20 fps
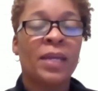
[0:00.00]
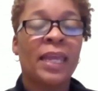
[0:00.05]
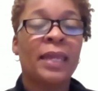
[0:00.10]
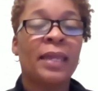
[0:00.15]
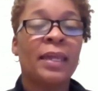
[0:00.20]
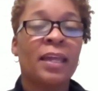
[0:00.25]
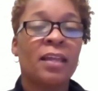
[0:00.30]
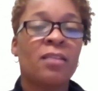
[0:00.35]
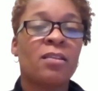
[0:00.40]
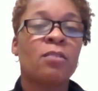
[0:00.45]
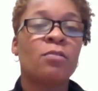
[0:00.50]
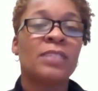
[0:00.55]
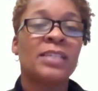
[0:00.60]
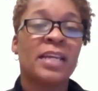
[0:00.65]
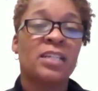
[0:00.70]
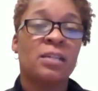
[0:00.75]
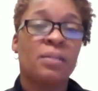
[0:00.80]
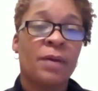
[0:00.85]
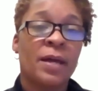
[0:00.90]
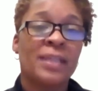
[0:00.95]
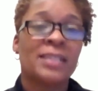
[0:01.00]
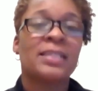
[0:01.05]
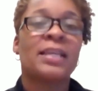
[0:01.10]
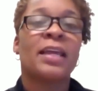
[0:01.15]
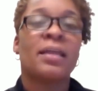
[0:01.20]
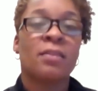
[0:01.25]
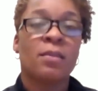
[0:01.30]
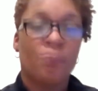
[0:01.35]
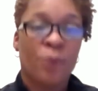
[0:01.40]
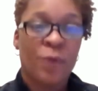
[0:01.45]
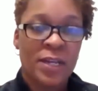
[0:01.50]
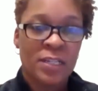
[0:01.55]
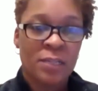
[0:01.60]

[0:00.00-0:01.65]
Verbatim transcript: can get those antibodies in the